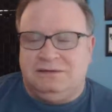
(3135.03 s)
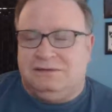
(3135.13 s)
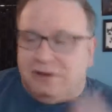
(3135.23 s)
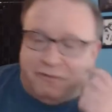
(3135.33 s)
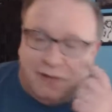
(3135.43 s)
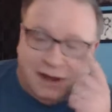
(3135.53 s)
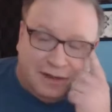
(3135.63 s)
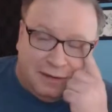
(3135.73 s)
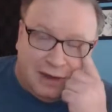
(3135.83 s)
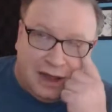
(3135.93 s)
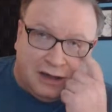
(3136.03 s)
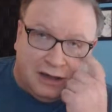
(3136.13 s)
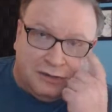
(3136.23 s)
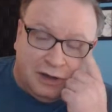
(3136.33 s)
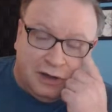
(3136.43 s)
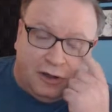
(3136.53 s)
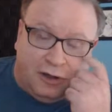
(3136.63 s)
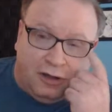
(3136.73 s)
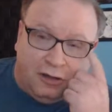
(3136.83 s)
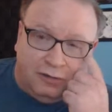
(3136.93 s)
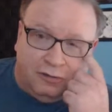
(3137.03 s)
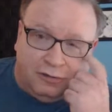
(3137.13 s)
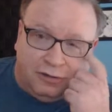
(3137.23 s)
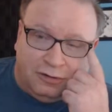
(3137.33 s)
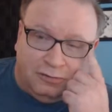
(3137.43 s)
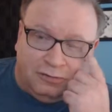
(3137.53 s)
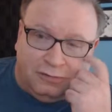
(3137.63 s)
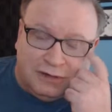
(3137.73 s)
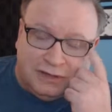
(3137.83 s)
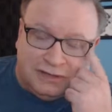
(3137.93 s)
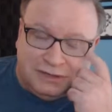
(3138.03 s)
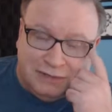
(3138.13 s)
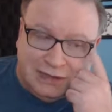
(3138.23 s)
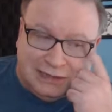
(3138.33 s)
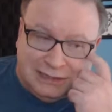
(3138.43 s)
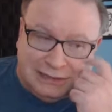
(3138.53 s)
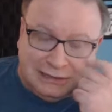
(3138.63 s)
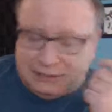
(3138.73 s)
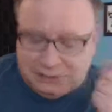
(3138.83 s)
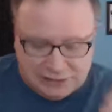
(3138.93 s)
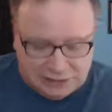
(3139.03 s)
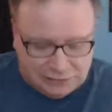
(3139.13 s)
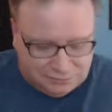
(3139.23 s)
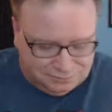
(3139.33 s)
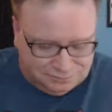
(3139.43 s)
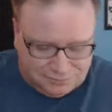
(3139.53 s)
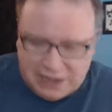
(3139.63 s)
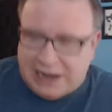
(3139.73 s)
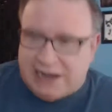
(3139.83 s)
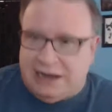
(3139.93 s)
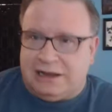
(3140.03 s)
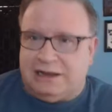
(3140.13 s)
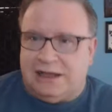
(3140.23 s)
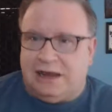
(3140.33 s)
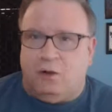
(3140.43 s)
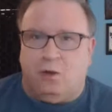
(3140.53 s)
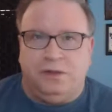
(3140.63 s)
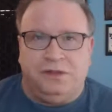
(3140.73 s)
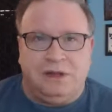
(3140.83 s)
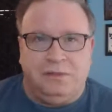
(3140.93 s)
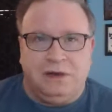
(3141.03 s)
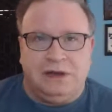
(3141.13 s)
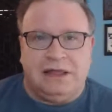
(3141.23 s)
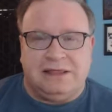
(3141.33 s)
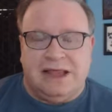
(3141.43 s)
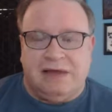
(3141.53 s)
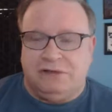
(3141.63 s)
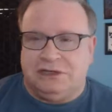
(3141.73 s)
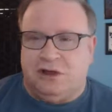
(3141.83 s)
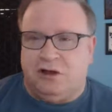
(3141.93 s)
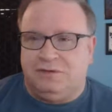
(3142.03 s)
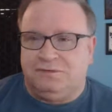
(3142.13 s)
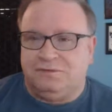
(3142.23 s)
afraid that I'm not going to do it at all, or what the situation is. So I got to get a hold of them and get that resolved.